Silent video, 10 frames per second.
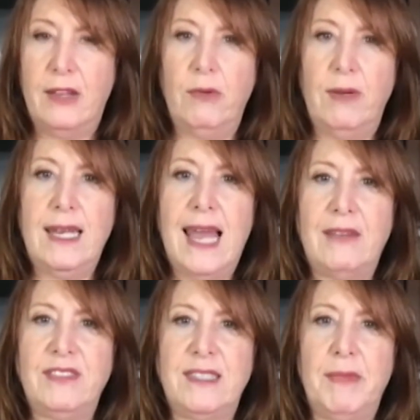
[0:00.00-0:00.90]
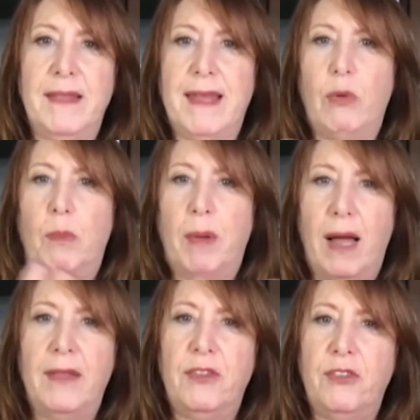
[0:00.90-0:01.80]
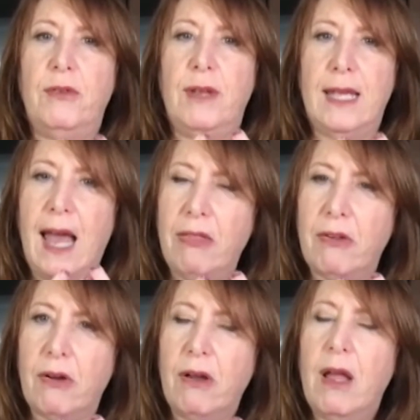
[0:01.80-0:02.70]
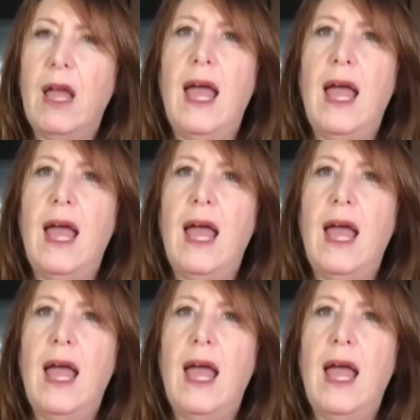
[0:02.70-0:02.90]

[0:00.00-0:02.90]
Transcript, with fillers: And you need to have something that will bind the two together.